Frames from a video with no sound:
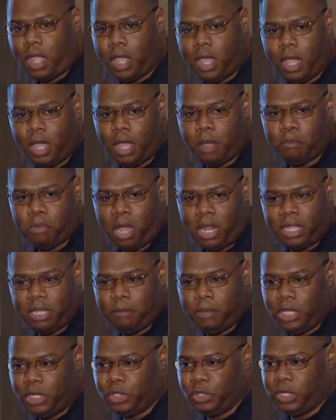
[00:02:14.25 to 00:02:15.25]

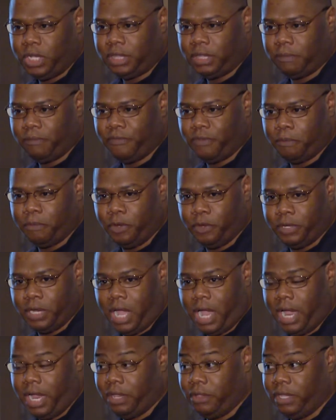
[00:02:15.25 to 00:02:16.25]
Polyamines, you get them from your
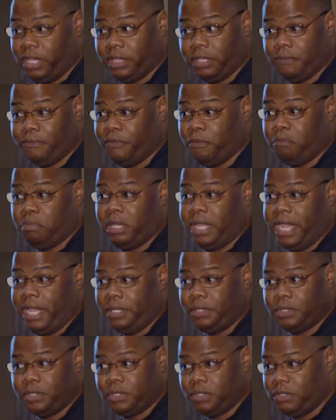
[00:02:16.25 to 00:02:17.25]
diet, you get them from
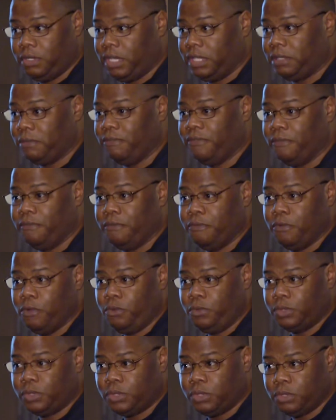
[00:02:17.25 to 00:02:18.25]
plants, you get them from
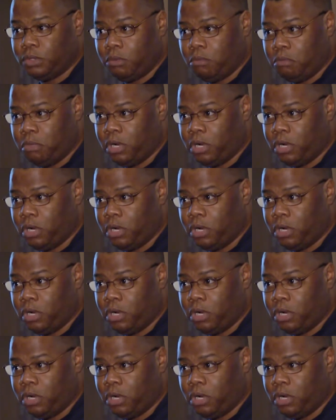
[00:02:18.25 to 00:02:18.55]
fruits,